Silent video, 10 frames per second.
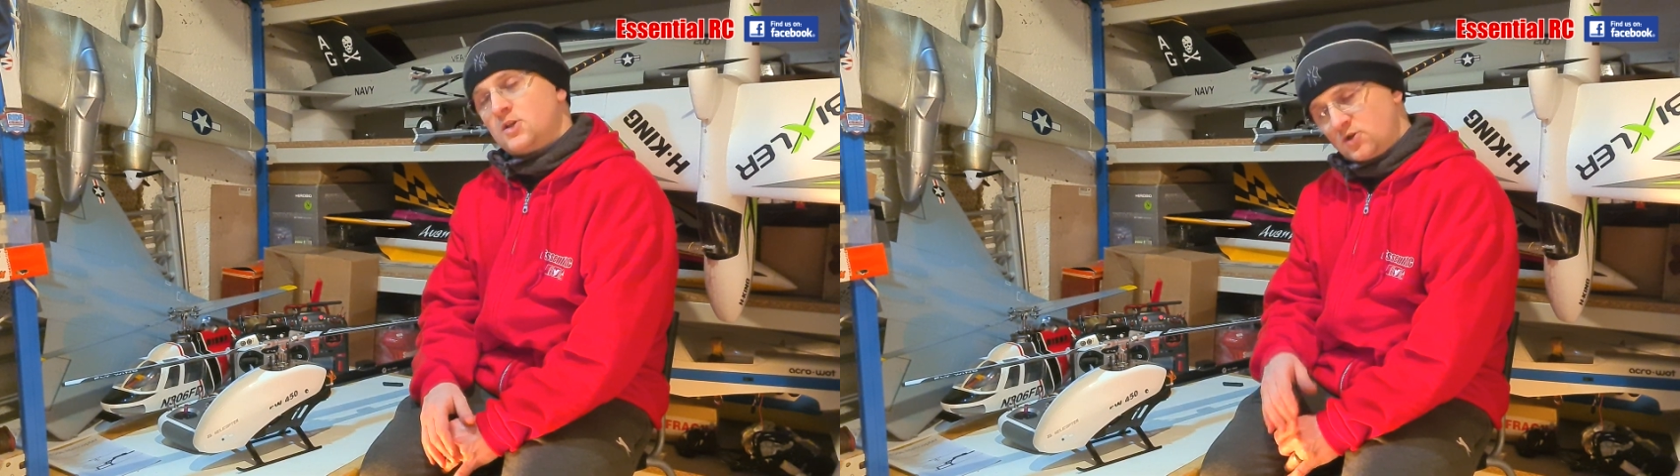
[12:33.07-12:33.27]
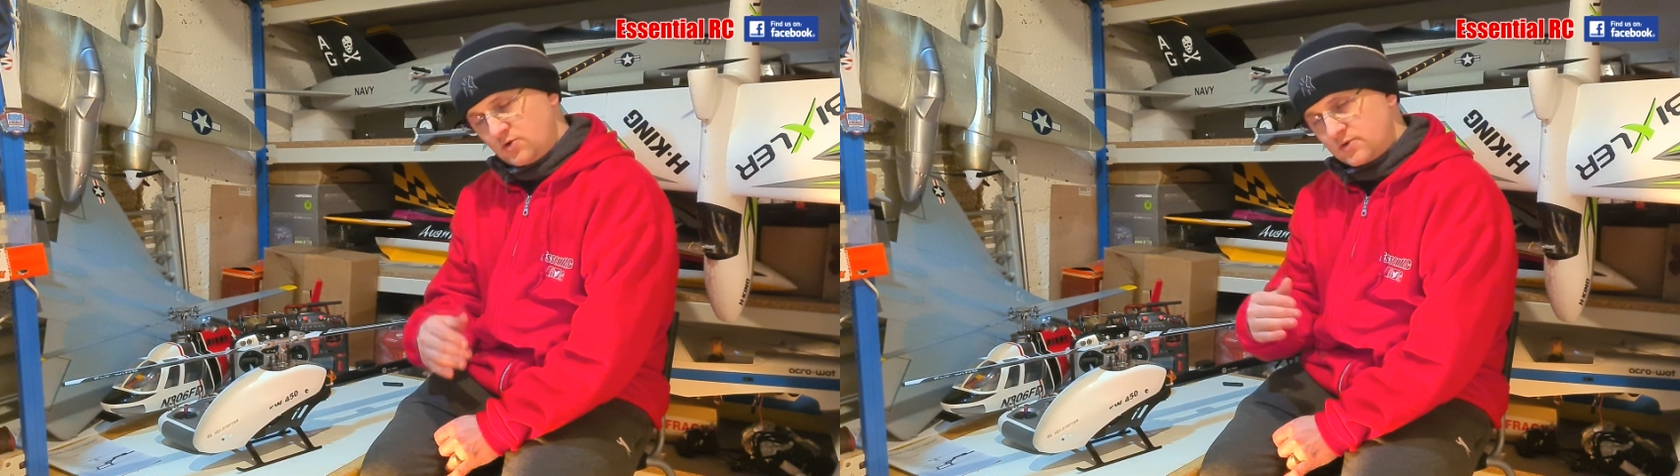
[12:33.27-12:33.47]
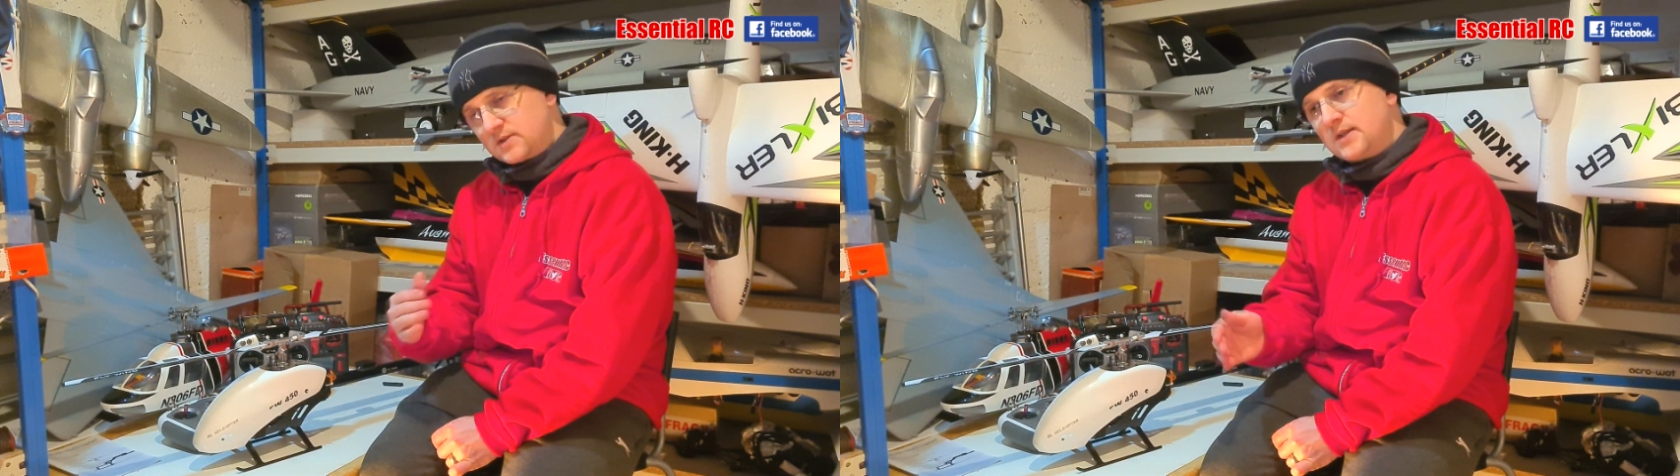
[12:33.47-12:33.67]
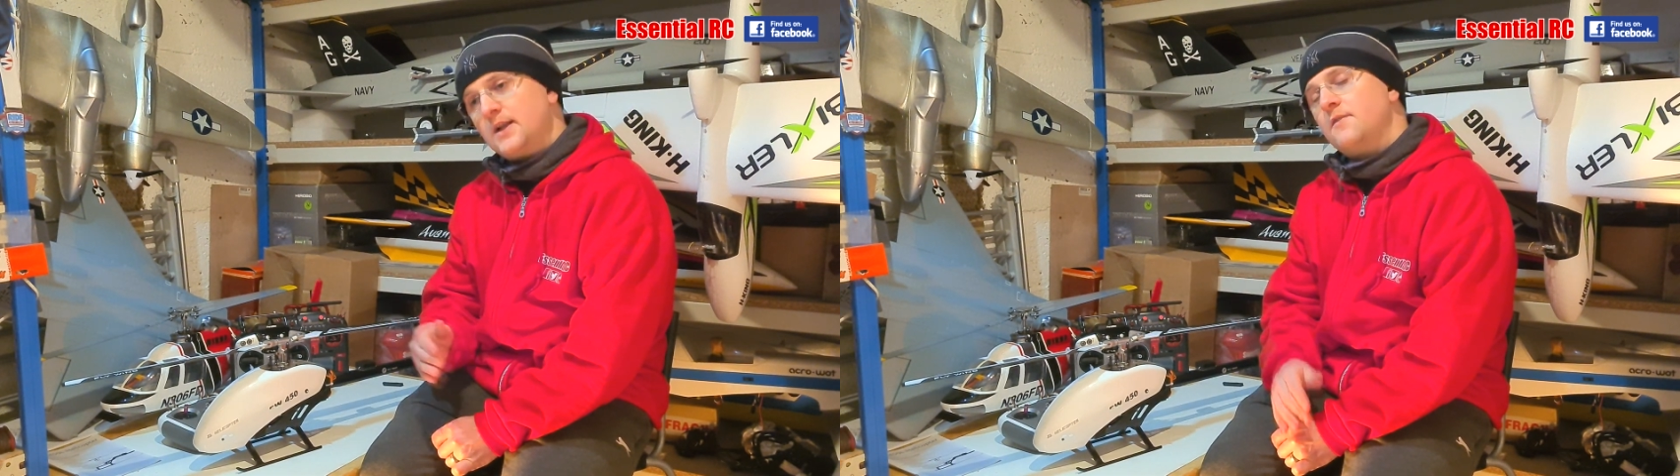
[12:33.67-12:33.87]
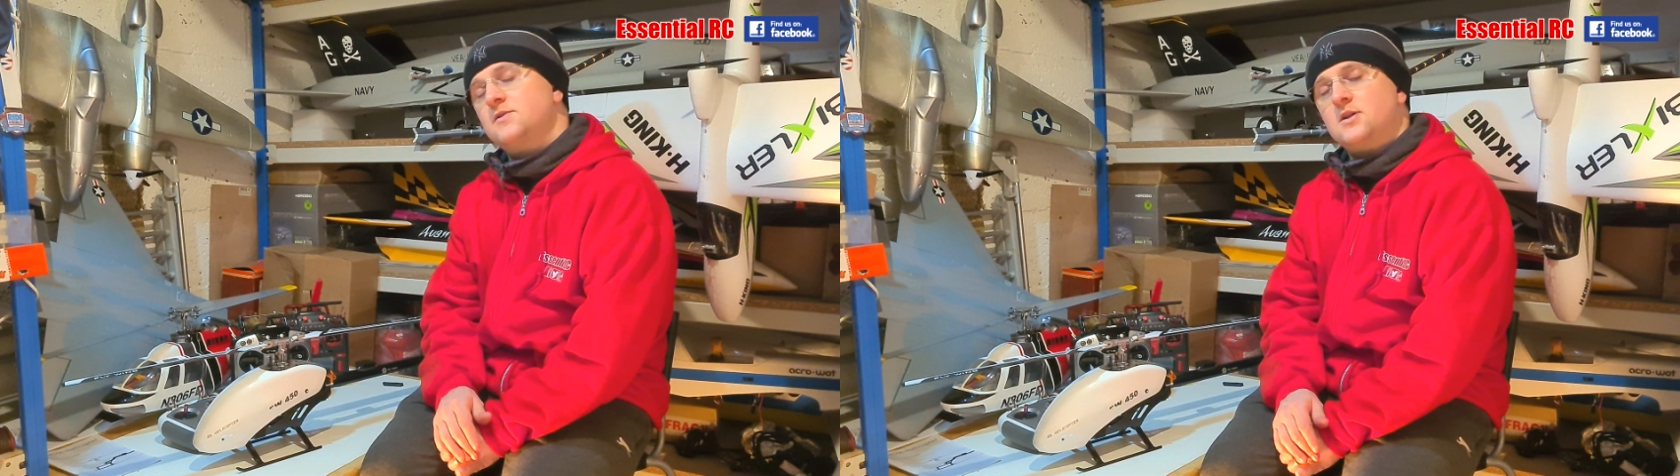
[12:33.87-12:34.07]
you still
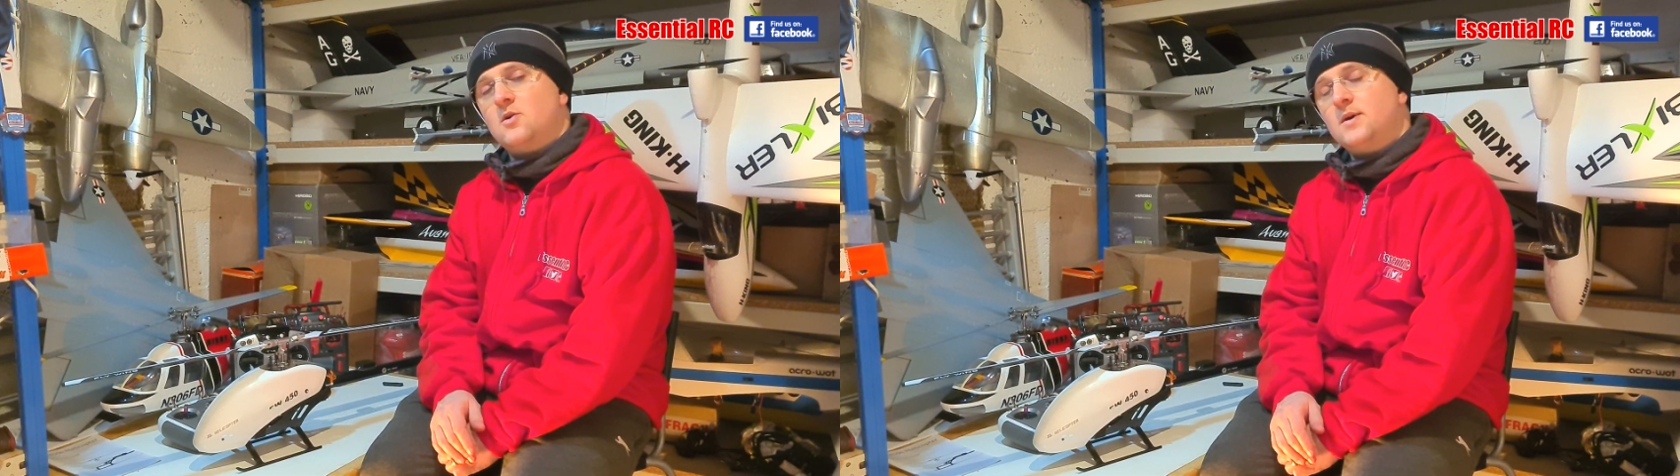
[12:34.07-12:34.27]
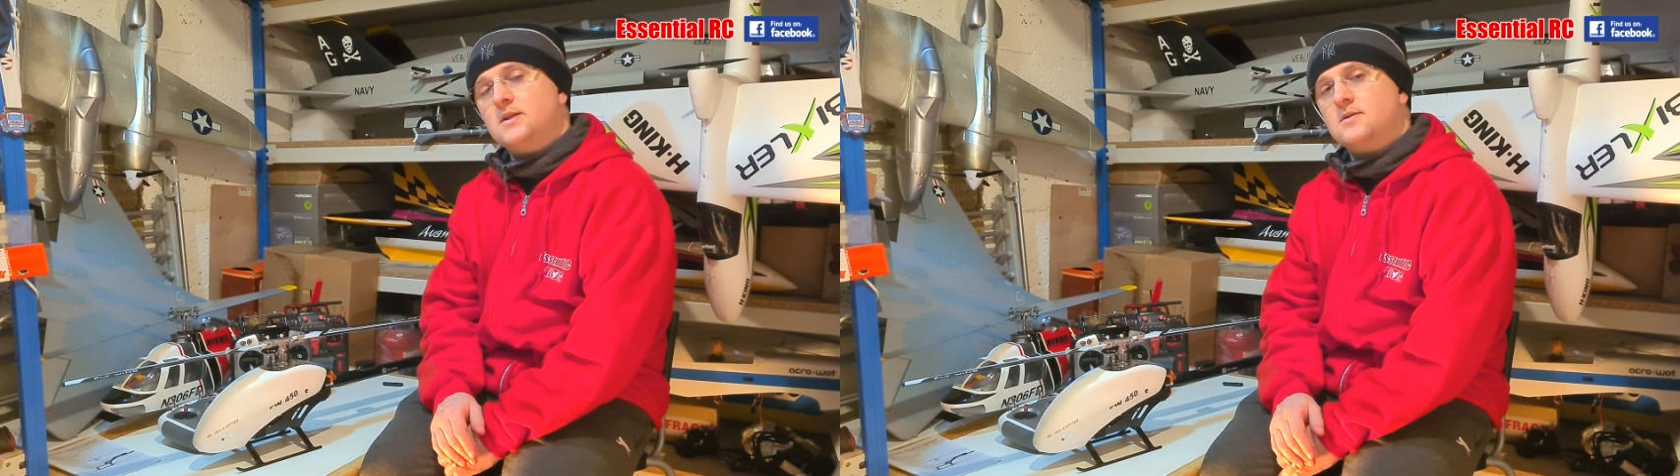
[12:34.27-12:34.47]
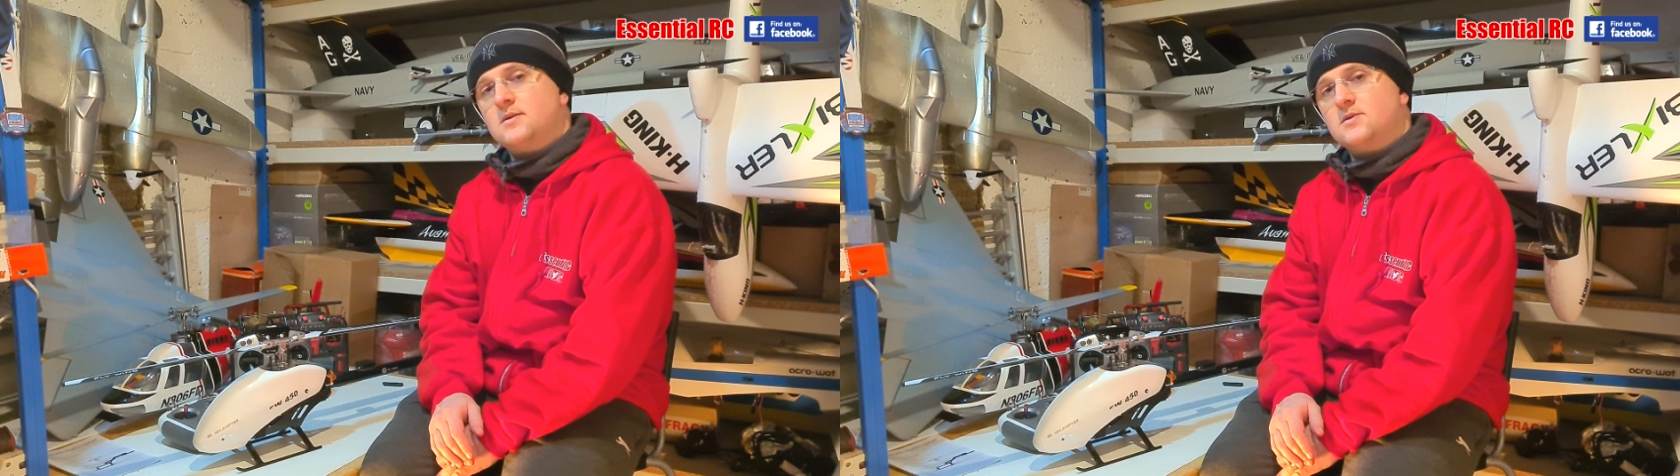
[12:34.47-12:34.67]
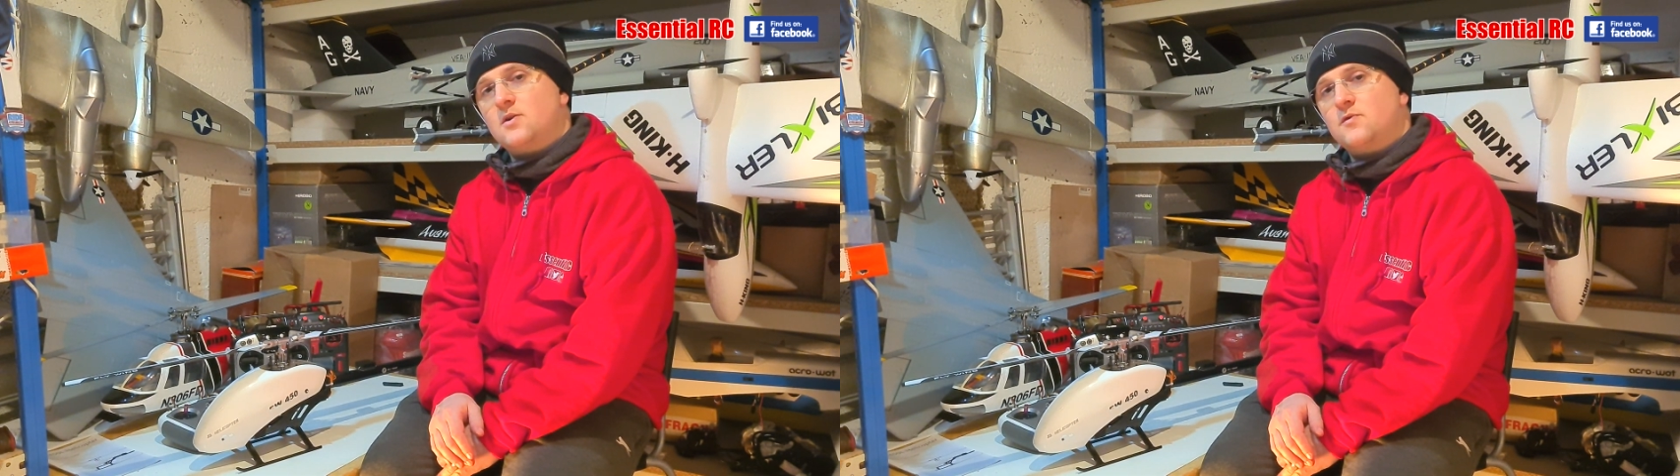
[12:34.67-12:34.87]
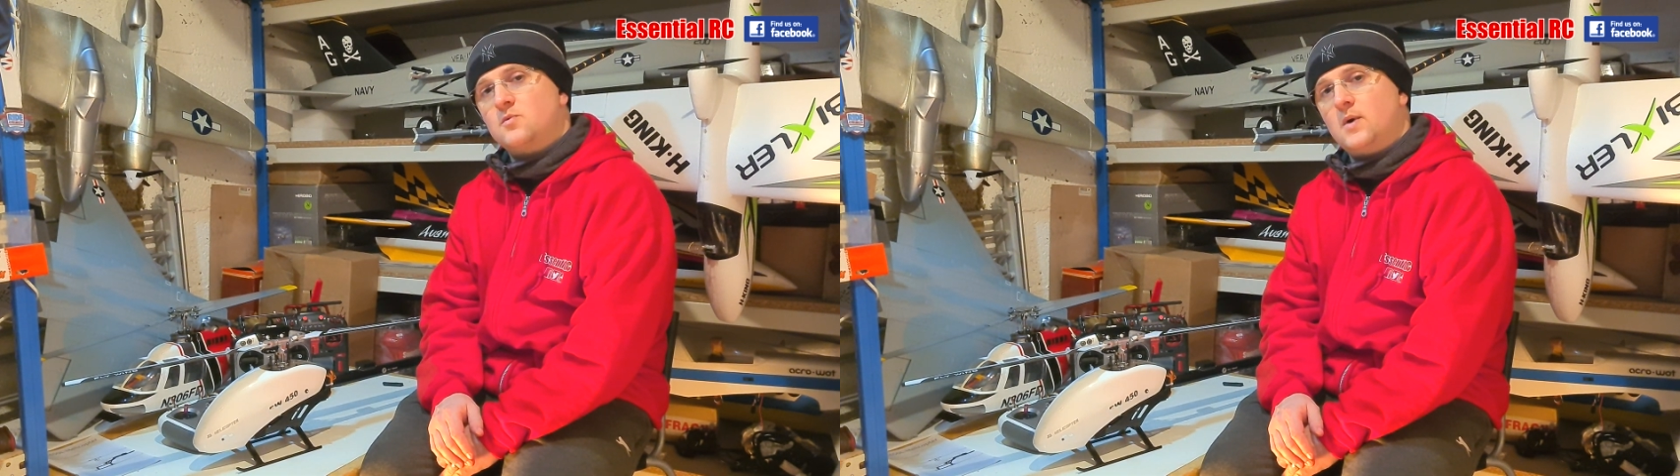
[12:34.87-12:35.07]
have to go into the
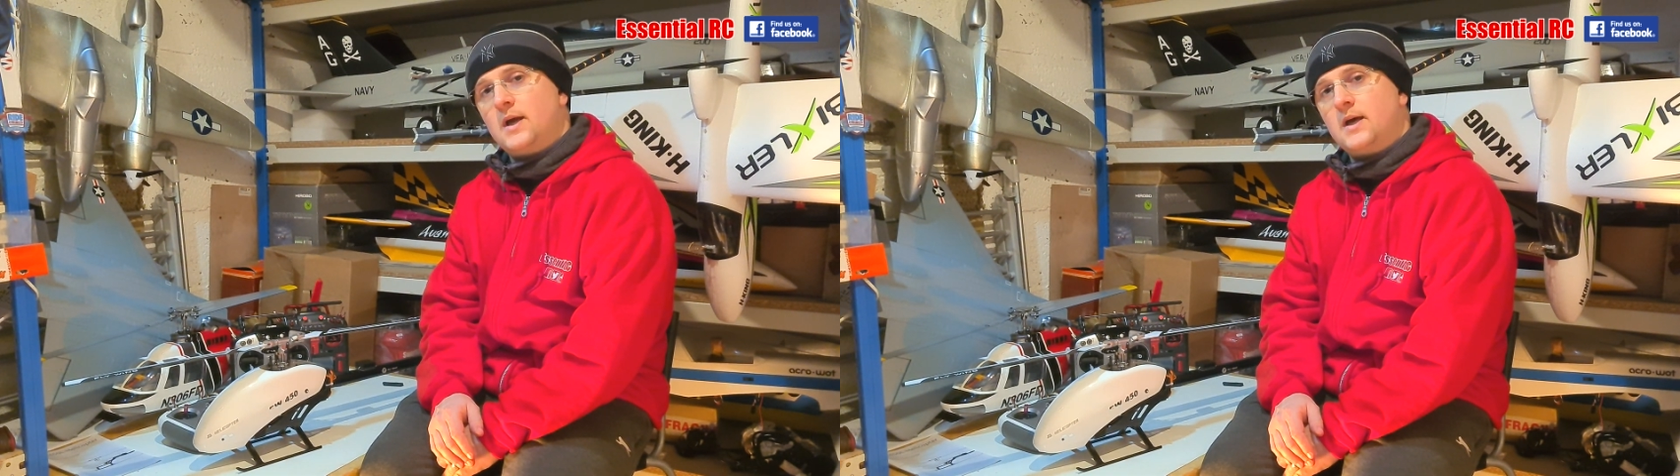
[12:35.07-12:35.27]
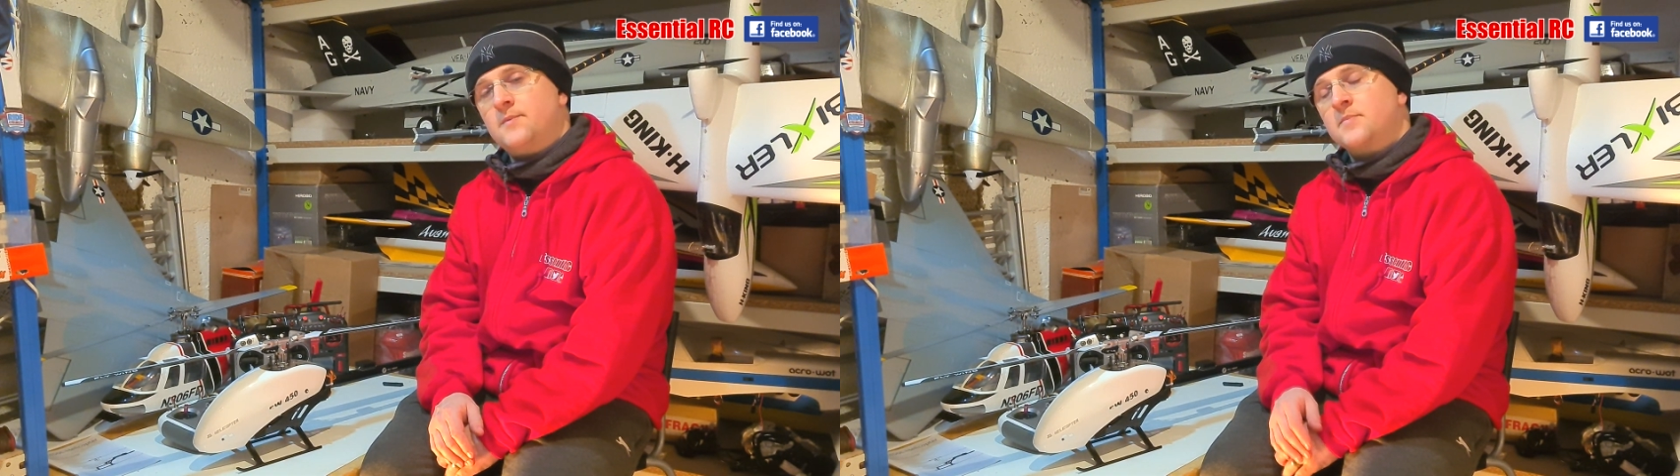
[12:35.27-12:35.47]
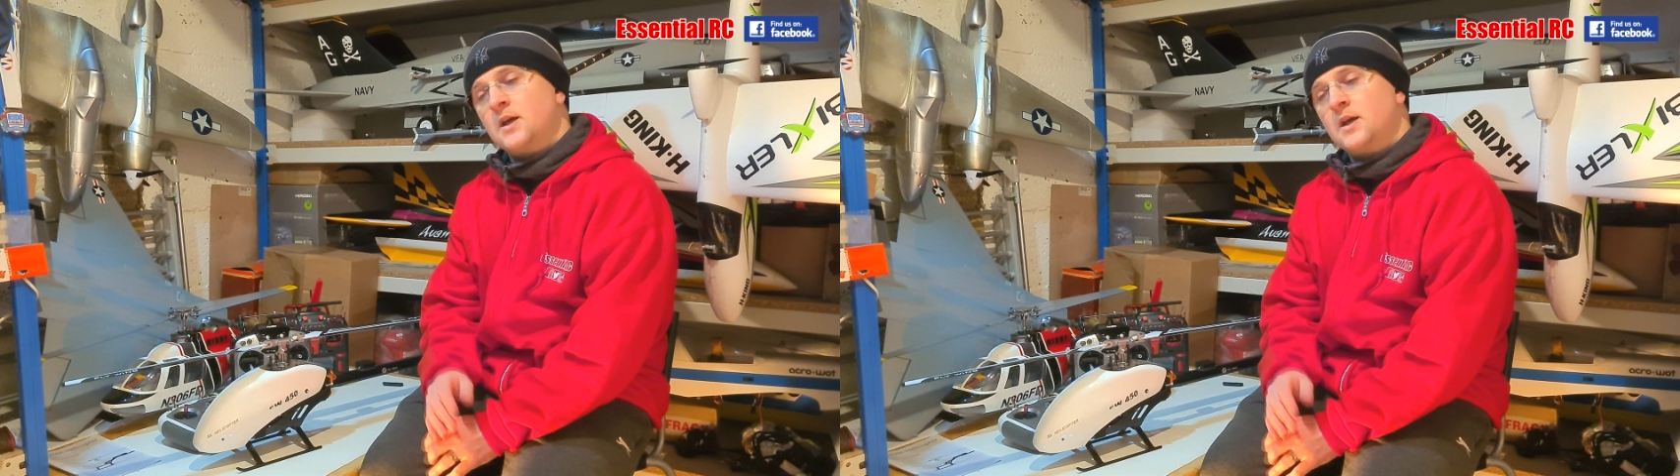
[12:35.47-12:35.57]
software,